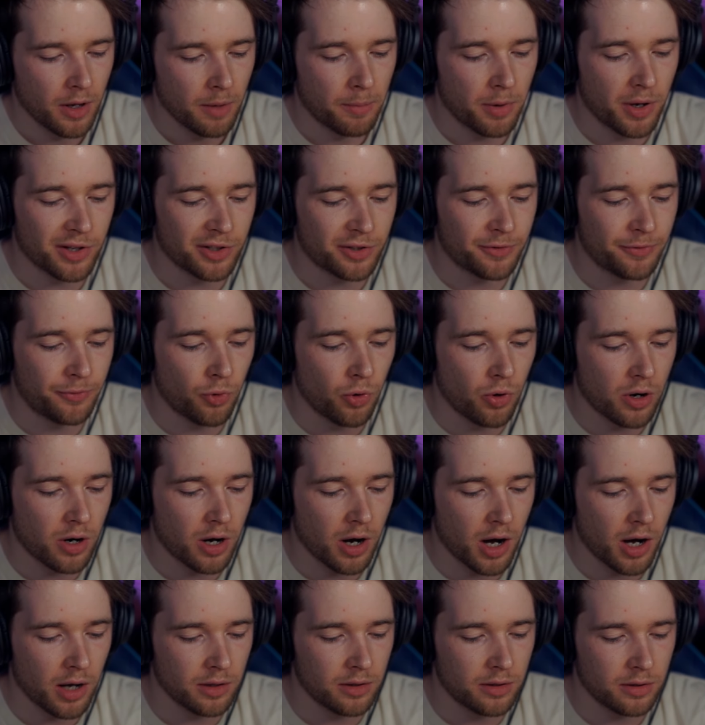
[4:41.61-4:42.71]
But it's four
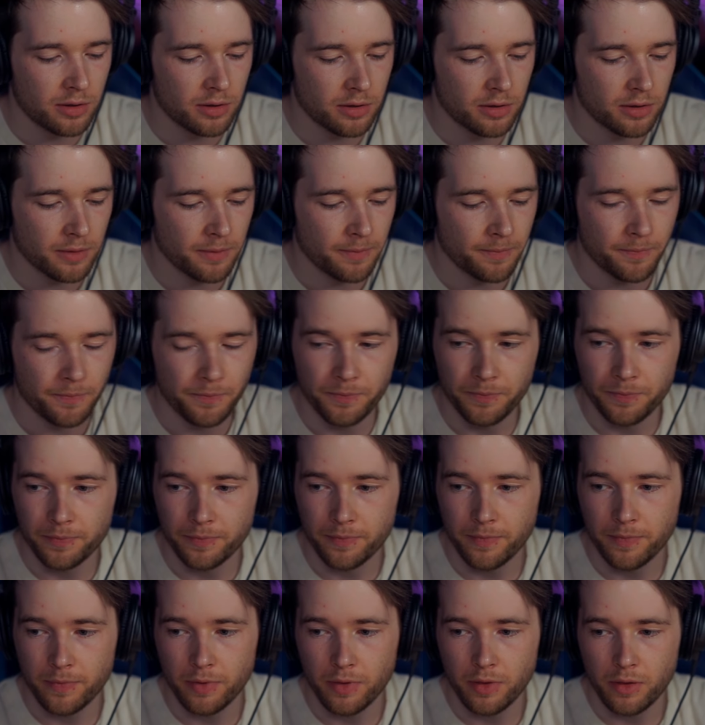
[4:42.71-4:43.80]
cards
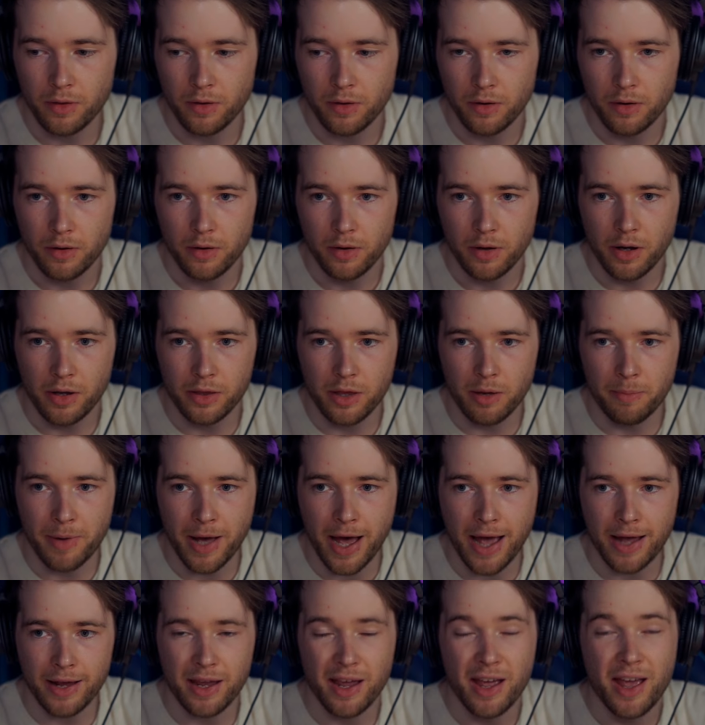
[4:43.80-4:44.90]
at the
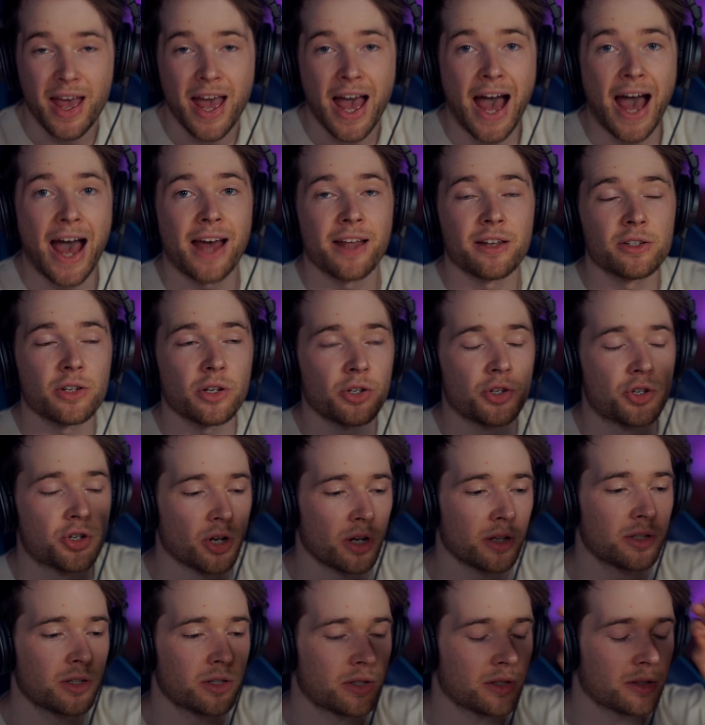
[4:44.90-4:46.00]
back. And
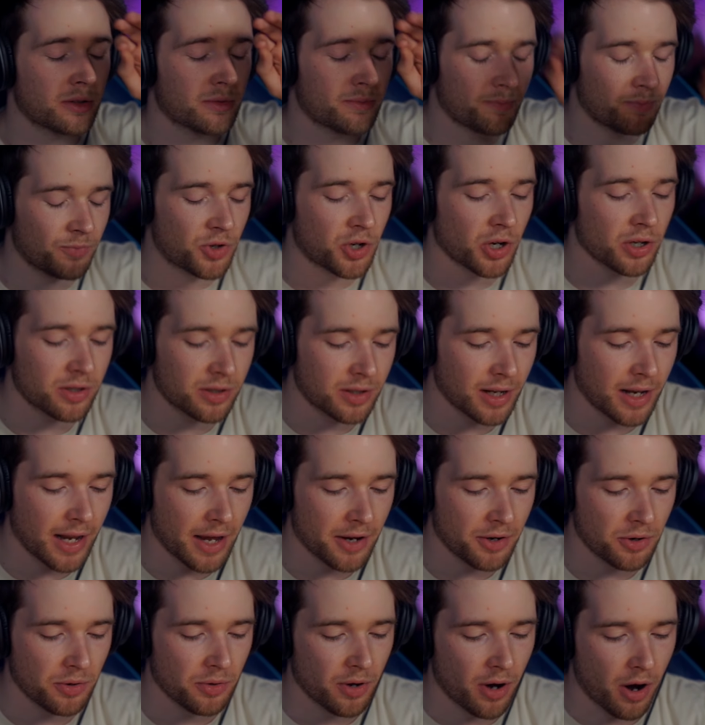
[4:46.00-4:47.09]
just just to let
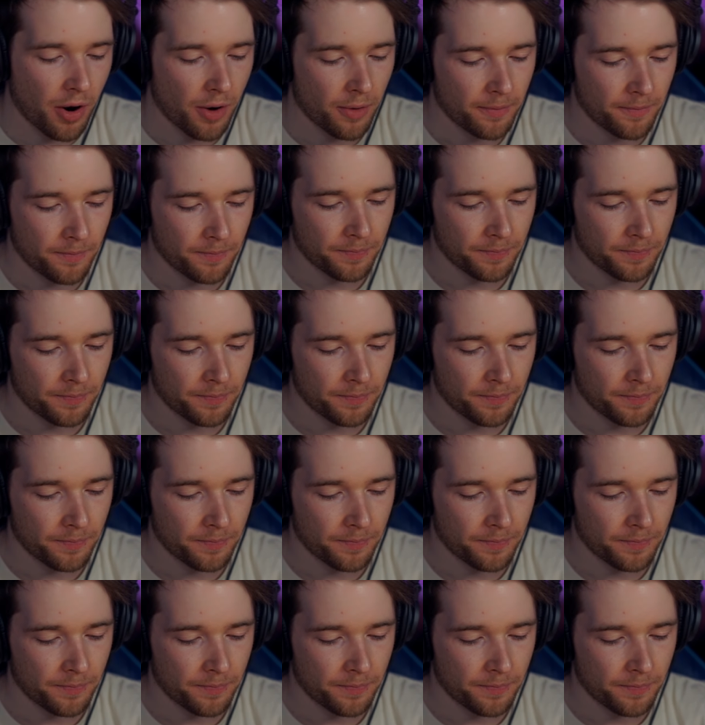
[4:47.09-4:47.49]
you know,